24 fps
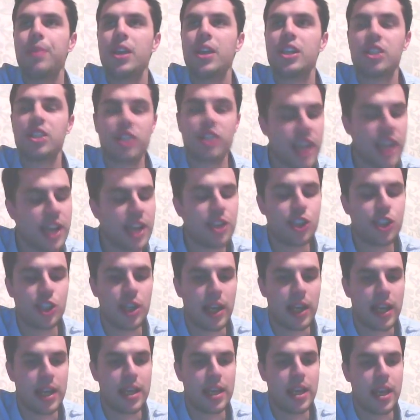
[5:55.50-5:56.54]

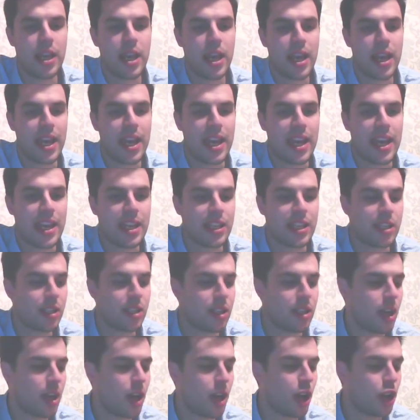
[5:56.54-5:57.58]
essentially
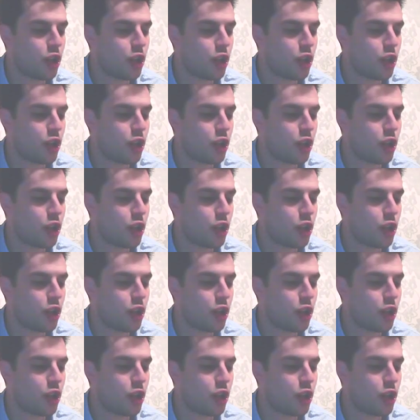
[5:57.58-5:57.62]
is